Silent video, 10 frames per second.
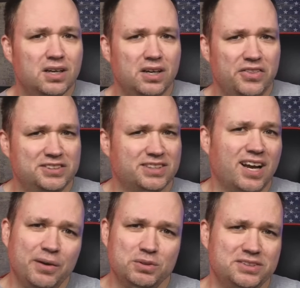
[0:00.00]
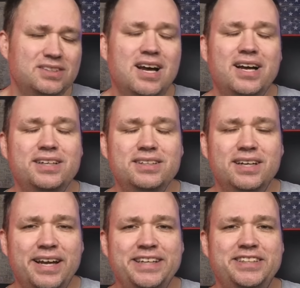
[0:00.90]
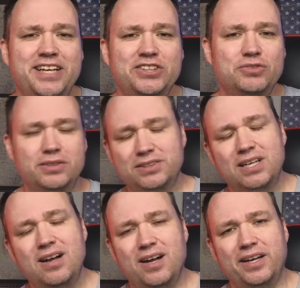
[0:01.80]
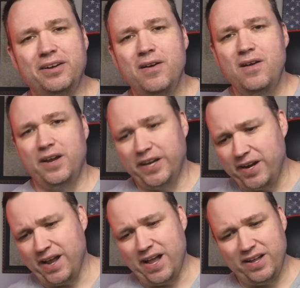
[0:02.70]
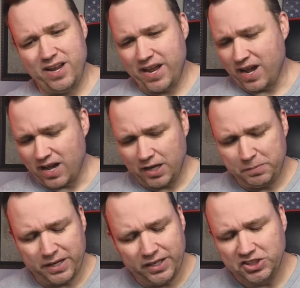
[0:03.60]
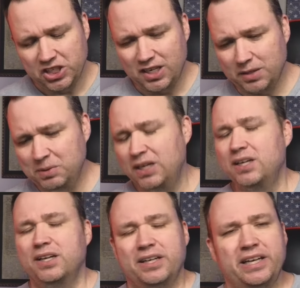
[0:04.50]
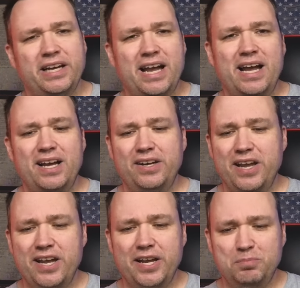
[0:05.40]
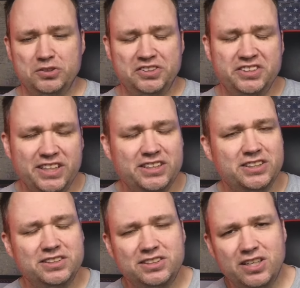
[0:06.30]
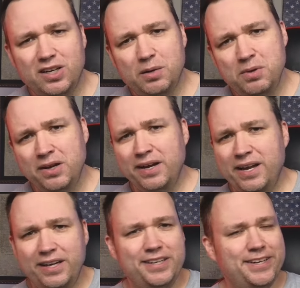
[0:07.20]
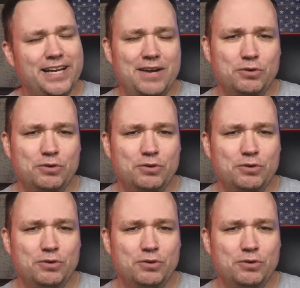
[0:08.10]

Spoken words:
This guy was not a dangerous guy. He had a high-paying job, he had a prestigious job, and he didn't have a